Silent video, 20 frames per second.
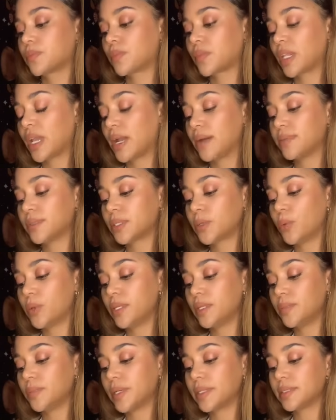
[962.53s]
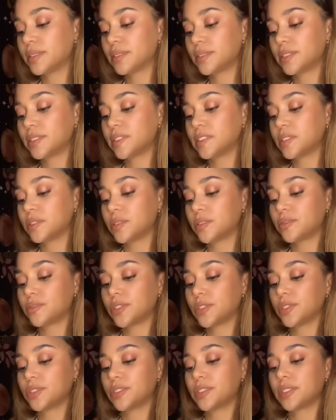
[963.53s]
I have the Queen of Pentacles in the
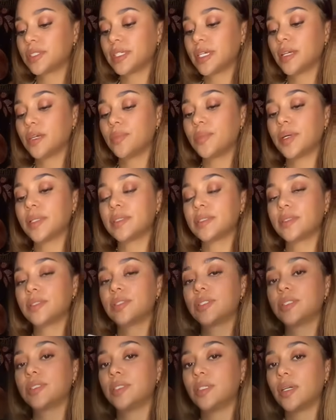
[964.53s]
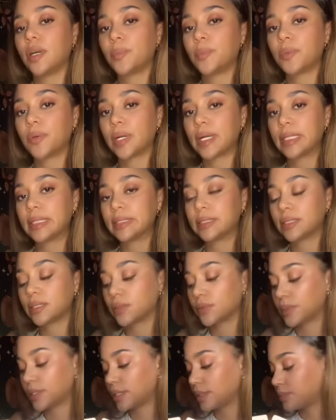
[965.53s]
reverse, King of Pentacles in the upright,
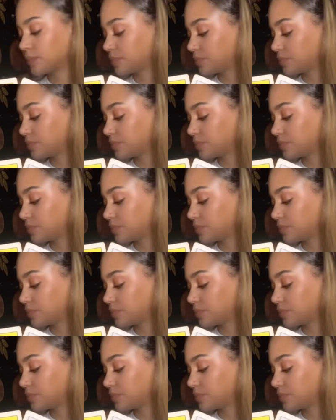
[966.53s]
okay?